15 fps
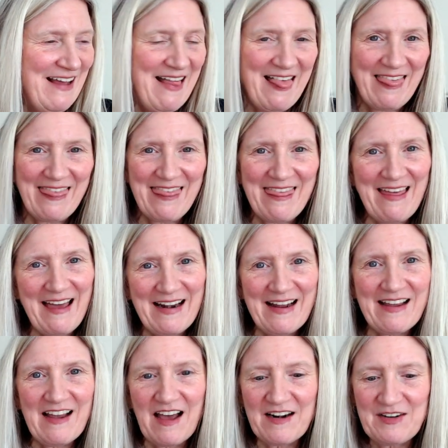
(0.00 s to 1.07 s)
that
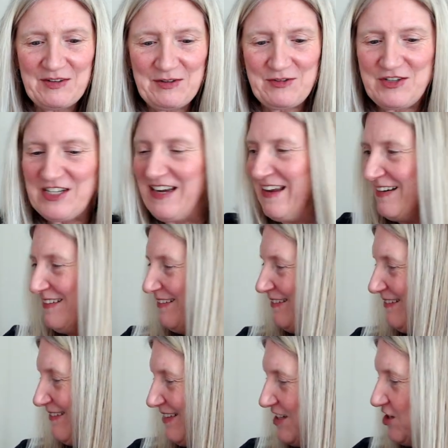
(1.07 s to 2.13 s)
I got a new gin
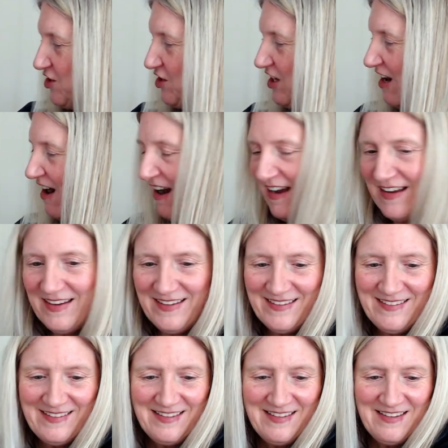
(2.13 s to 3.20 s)
to try,
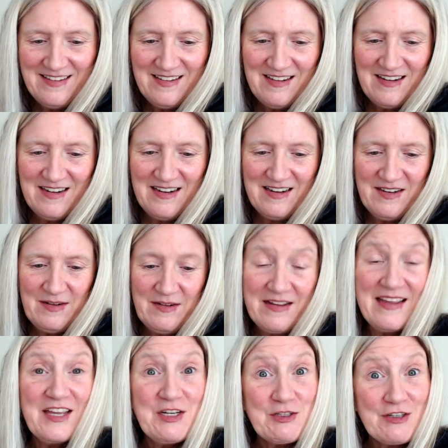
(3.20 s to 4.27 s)
uh,
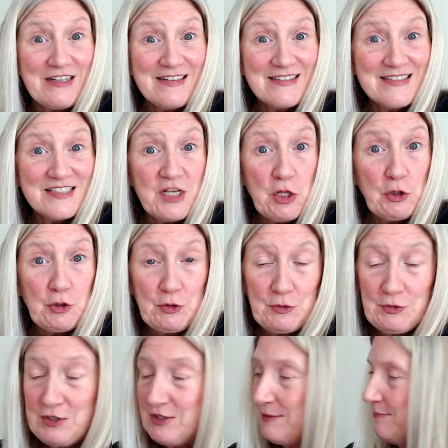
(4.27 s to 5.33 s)
Hendrick's
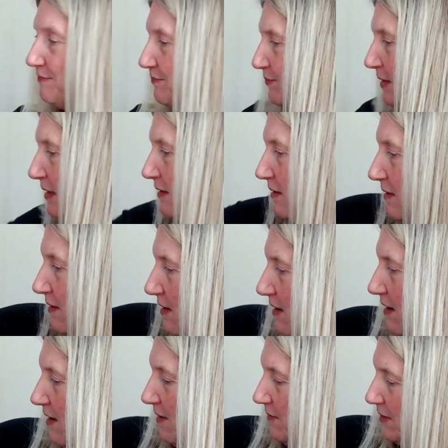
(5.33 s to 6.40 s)
Lunar.
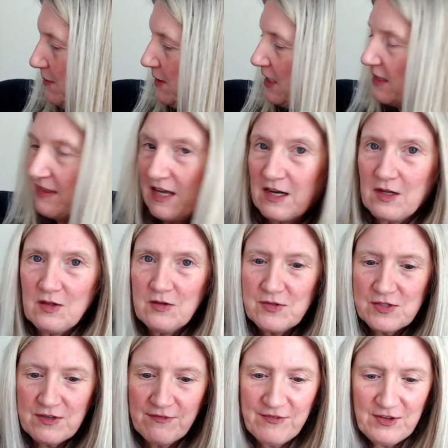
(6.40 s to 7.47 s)
Um, I'll get that closer for